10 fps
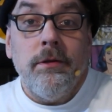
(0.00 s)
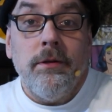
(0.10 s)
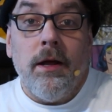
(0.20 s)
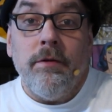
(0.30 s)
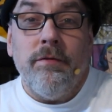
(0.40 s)

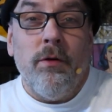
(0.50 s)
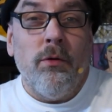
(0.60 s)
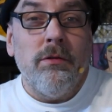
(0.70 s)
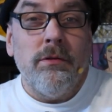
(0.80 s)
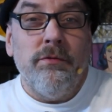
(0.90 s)
A lot of
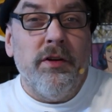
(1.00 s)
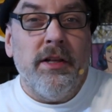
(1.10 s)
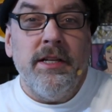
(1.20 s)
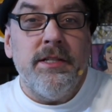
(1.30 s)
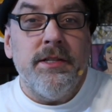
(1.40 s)
old
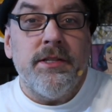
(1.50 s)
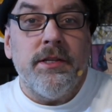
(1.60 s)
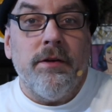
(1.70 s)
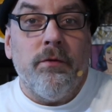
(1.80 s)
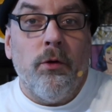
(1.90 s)
villains and
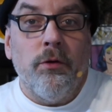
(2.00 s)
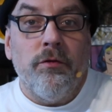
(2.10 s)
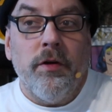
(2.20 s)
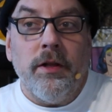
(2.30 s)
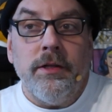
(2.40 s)
stuff, older
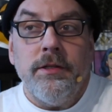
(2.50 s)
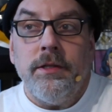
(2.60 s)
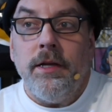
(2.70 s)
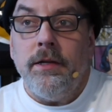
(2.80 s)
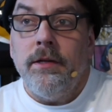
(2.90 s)

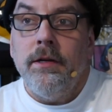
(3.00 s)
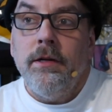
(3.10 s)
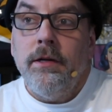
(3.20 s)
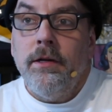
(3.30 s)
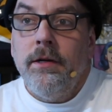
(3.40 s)
villains that
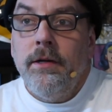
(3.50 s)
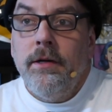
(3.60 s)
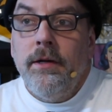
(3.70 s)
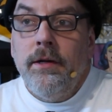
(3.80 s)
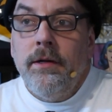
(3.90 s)

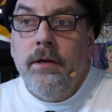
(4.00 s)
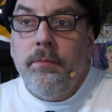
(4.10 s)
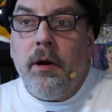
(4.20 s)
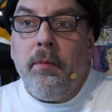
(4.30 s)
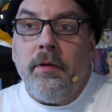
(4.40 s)

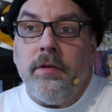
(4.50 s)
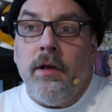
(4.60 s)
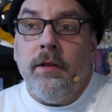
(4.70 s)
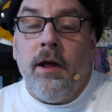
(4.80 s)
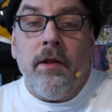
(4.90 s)
probably
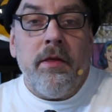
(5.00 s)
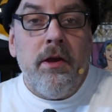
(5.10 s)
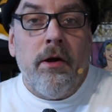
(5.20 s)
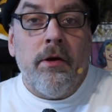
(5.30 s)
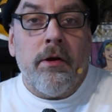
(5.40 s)
a lot of the
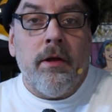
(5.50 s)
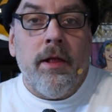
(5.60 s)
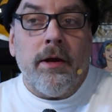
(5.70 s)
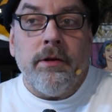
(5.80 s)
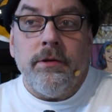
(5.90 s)
younger
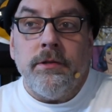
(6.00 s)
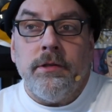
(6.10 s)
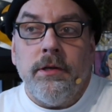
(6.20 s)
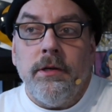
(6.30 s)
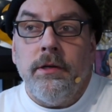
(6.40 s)

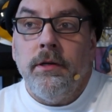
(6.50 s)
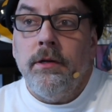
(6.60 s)
collectors, the